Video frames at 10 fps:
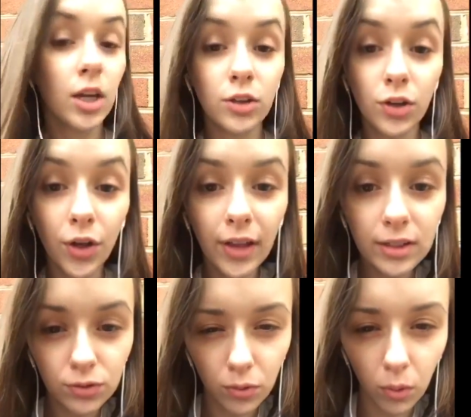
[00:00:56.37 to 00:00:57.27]
you know that
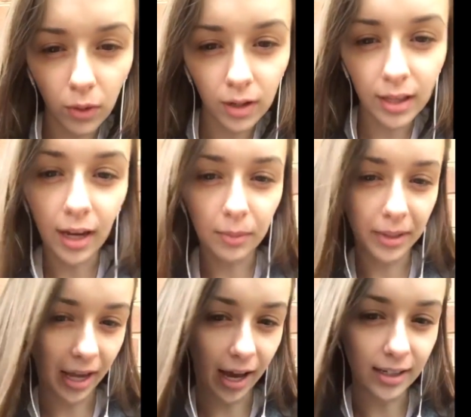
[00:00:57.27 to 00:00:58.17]
drawer that
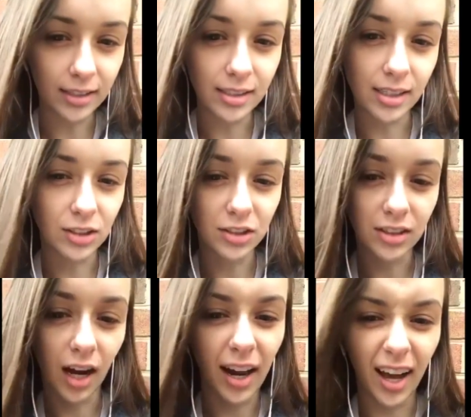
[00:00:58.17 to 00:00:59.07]
everybody has that just
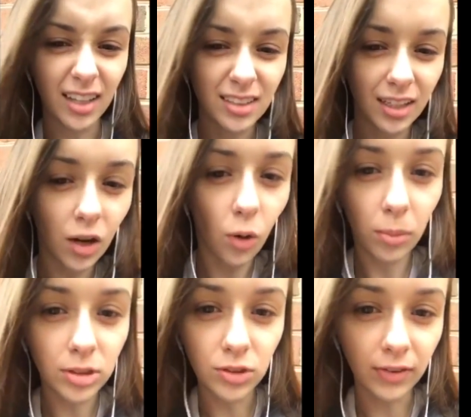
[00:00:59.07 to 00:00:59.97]
kind of has like a whole
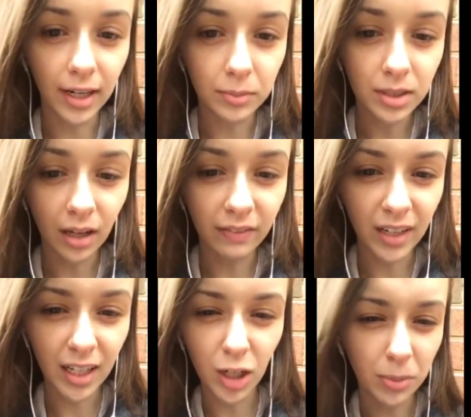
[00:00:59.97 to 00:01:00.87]
bunch of random stuff in
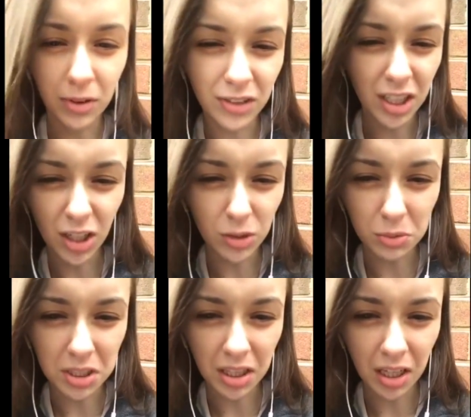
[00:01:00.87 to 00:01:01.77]
it and nobody really knows
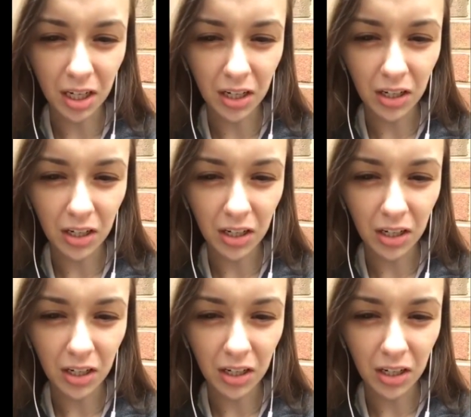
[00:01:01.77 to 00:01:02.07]
what's in there?